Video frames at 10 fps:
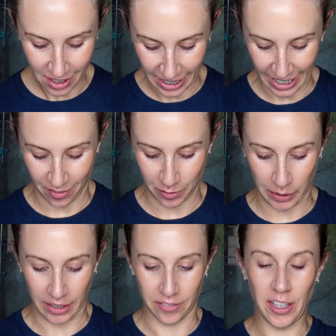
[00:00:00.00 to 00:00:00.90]
I have
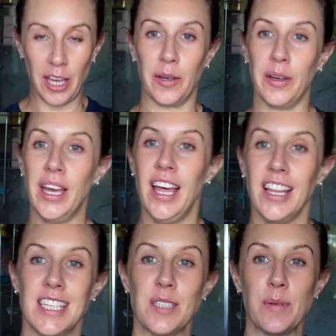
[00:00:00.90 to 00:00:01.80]
quite a few.
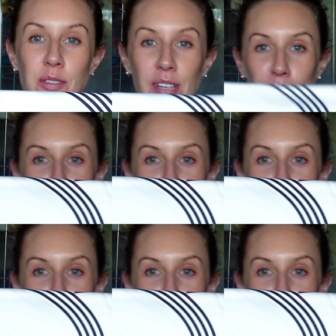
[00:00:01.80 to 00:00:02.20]
This one's really